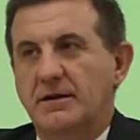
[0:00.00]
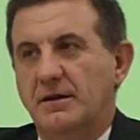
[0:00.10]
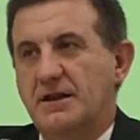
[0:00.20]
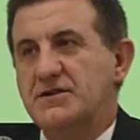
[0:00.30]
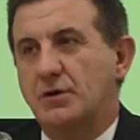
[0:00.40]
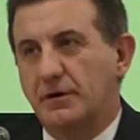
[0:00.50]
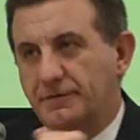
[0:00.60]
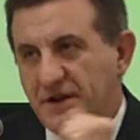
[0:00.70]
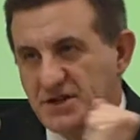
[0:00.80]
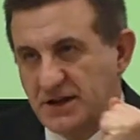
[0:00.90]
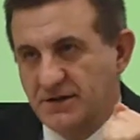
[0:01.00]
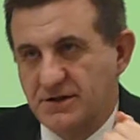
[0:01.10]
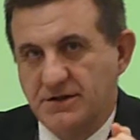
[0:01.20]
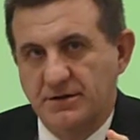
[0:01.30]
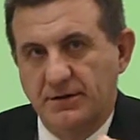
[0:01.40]
These
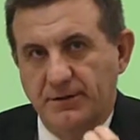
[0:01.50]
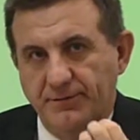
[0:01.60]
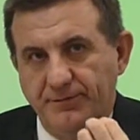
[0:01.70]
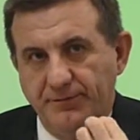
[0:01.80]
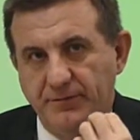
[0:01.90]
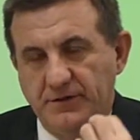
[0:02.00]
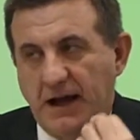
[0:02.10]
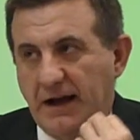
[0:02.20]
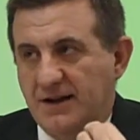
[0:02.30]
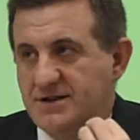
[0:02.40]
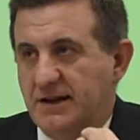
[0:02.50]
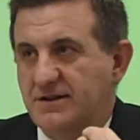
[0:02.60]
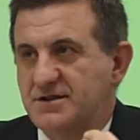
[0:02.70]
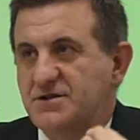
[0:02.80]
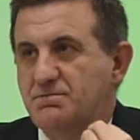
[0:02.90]
coefficients tell us
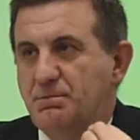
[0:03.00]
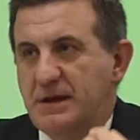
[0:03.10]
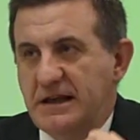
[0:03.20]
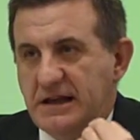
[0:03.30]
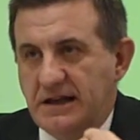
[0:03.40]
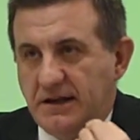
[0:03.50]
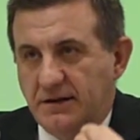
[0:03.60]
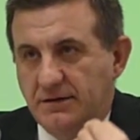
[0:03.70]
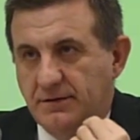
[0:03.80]
the speed